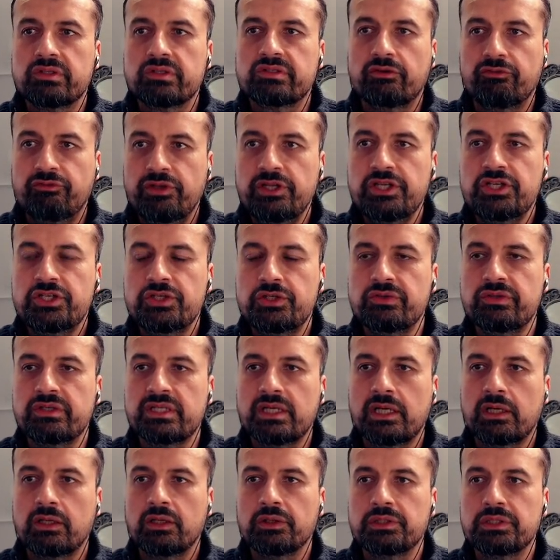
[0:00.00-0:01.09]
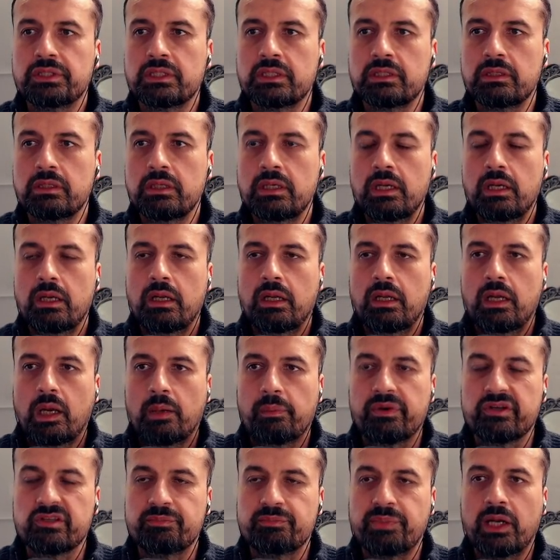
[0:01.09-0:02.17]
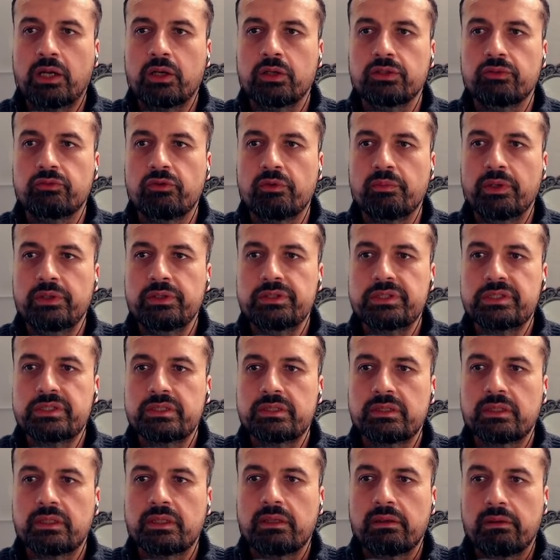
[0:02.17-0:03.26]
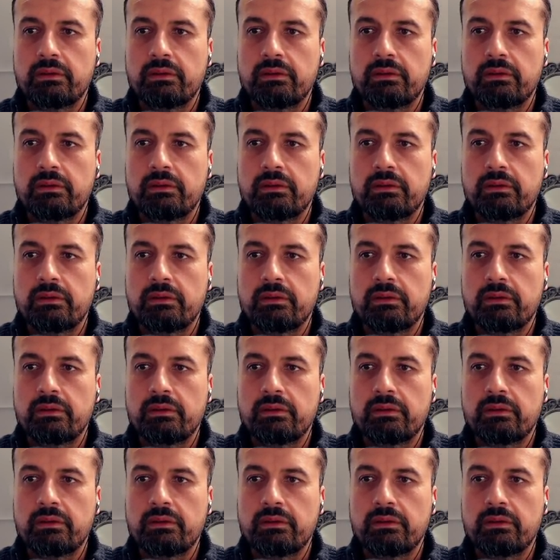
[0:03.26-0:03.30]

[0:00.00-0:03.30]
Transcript: once I've finished using Downloader, I'll press back on the remote,